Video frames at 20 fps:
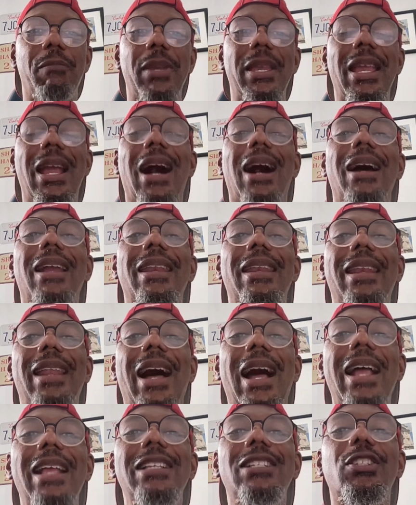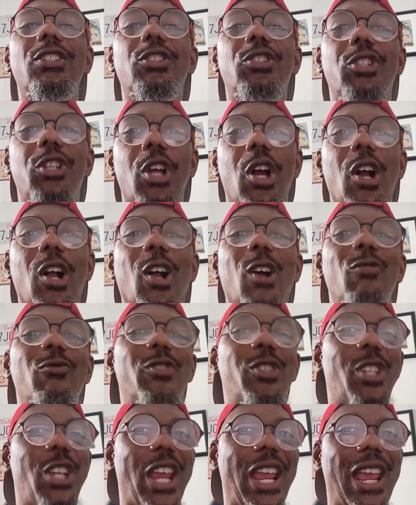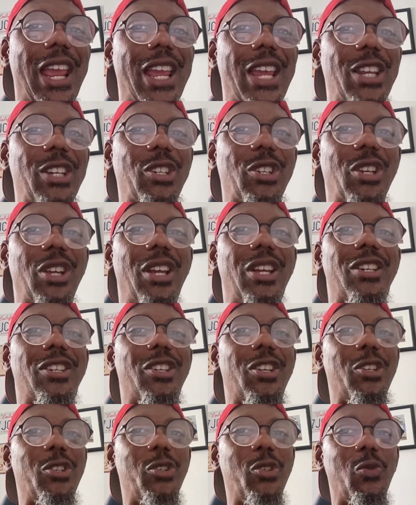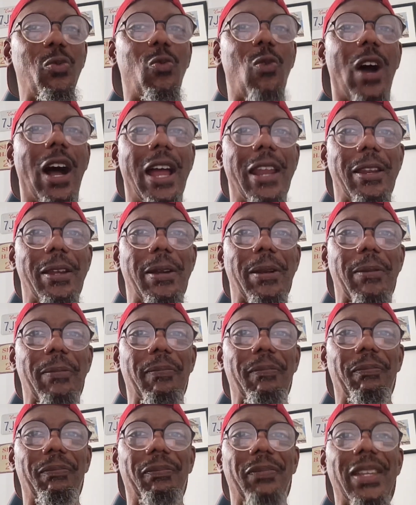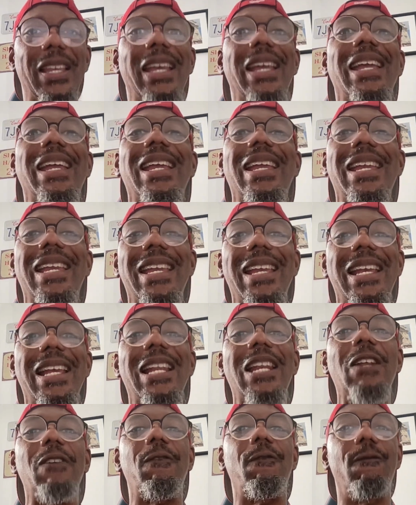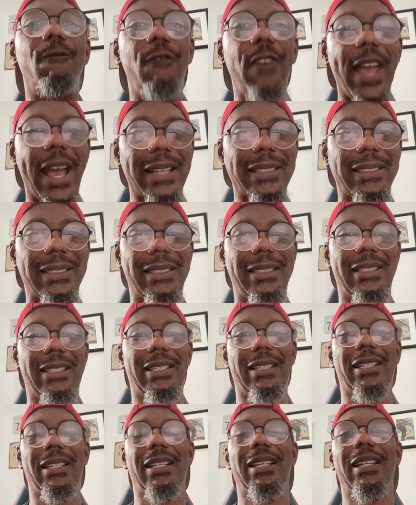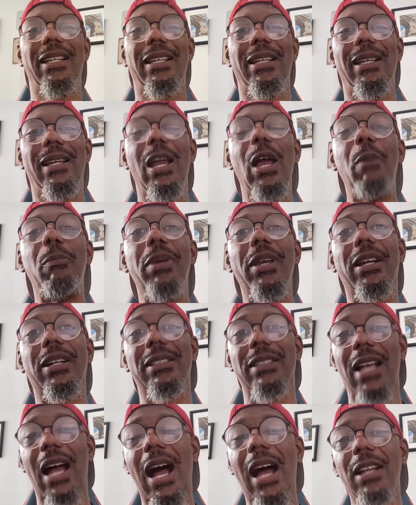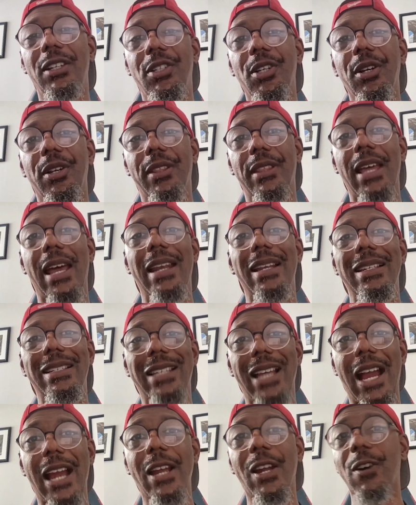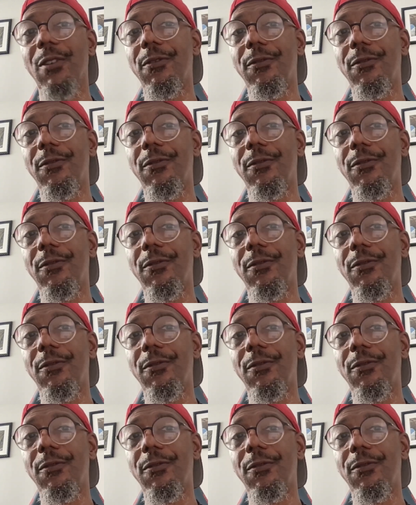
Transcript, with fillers: me a nice chunk of change to do what? Invest. Because I took that entire